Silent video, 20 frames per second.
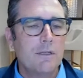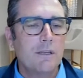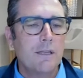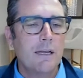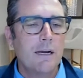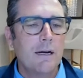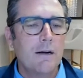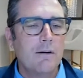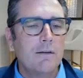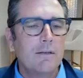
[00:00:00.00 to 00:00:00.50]
in
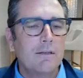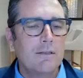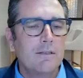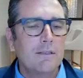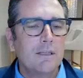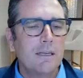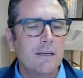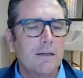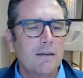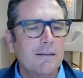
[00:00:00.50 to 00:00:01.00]
there to
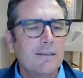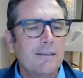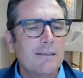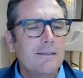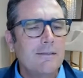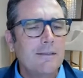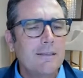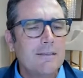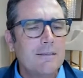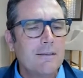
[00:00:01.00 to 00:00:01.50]
see,
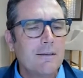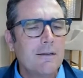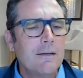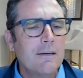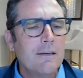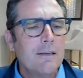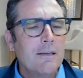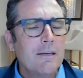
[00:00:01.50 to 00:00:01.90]
oh, is there